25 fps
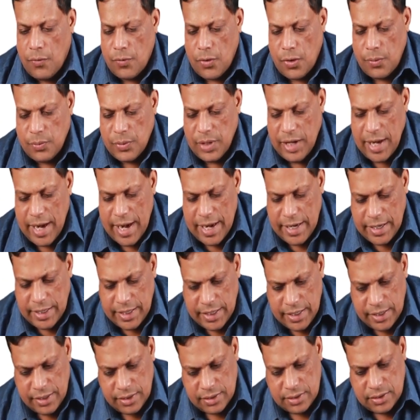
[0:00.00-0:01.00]
From the
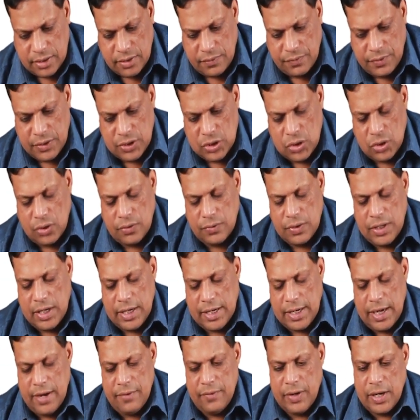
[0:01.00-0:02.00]
anterior surface of
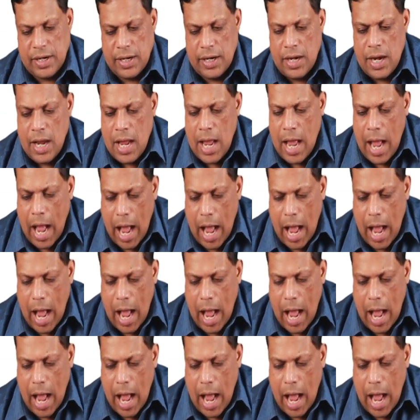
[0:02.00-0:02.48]
the clavicle.